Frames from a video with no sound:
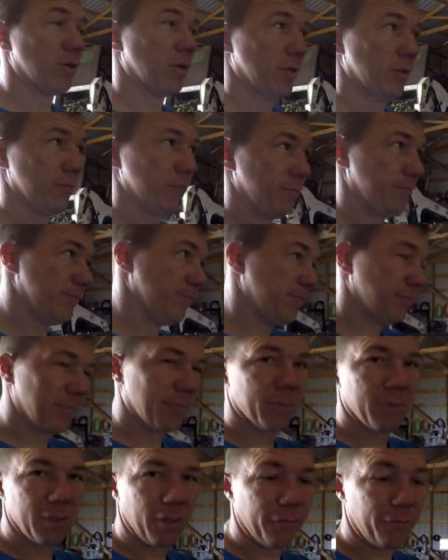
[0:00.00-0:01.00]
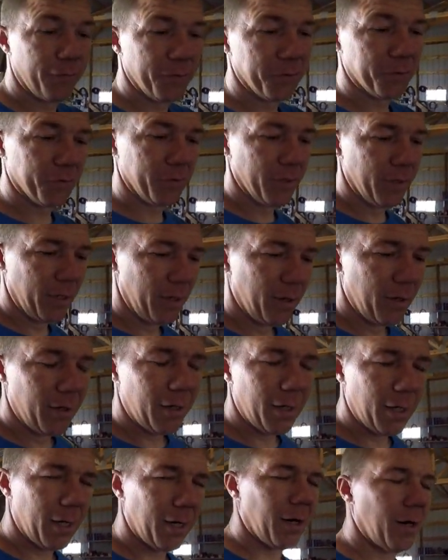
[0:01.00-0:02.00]
on um, a field,
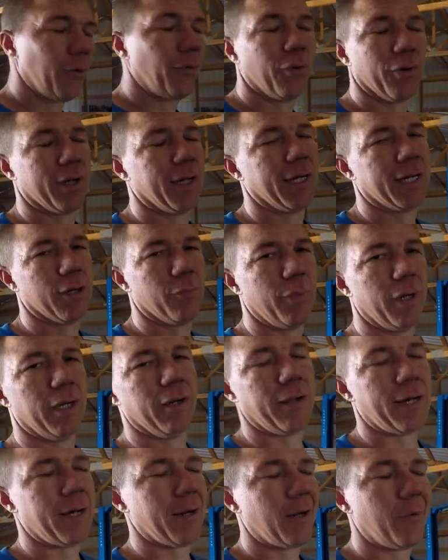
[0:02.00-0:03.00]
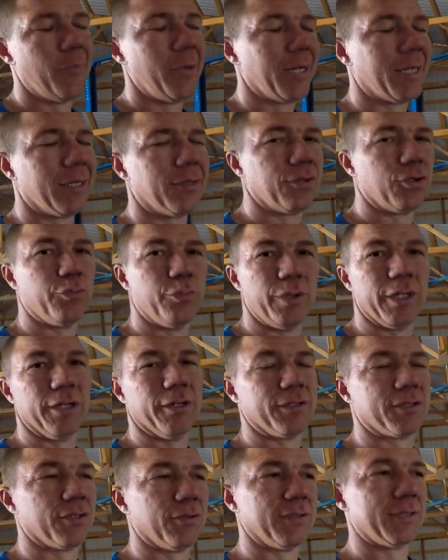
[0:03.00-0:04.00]
I won't kick a bale out. I'll make it a little bigger.
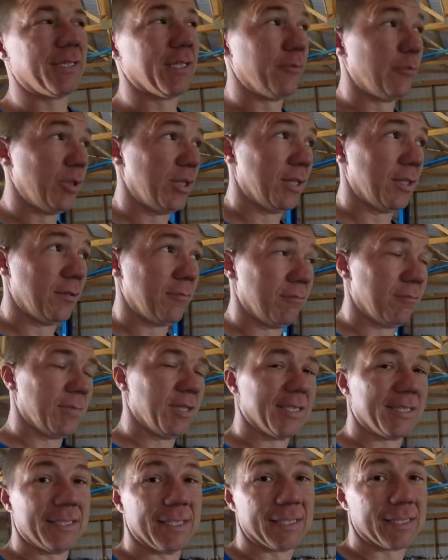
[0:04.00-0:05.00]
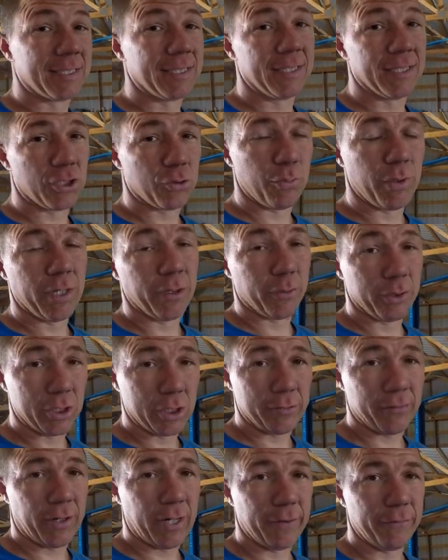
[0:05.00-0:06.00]
So instead of being a 60 inch bale, which is
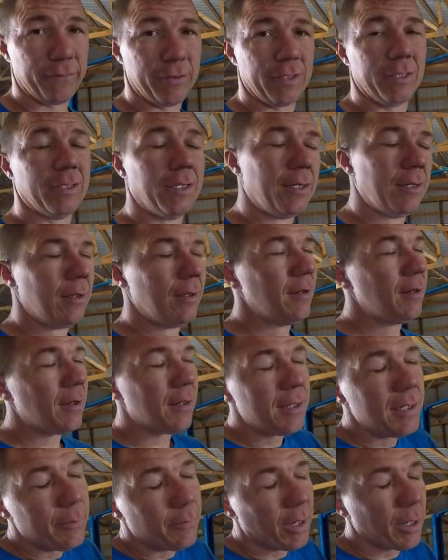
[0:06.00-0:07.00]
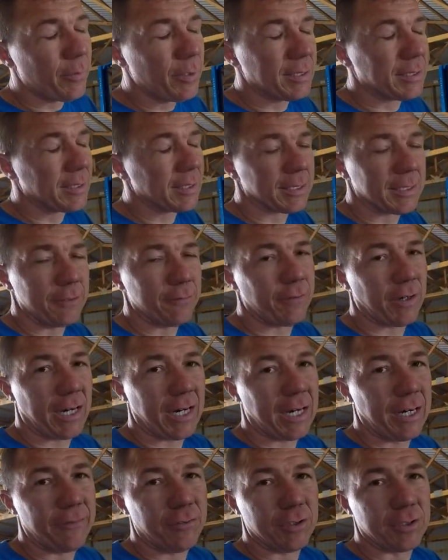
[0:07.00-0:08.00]
five feet, it might be
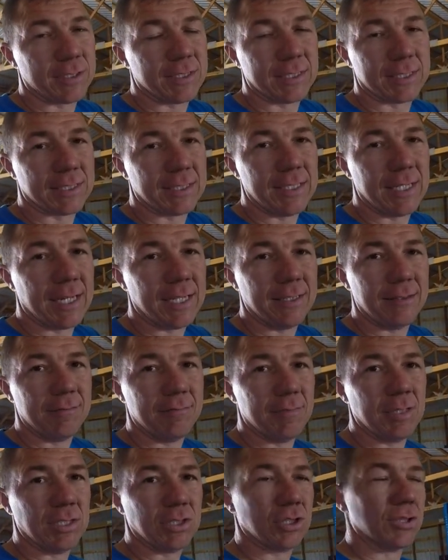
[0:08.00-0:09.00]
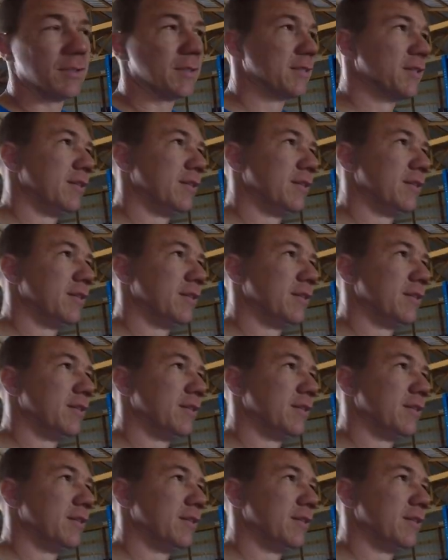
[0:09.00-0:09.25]
65 or 68 inches.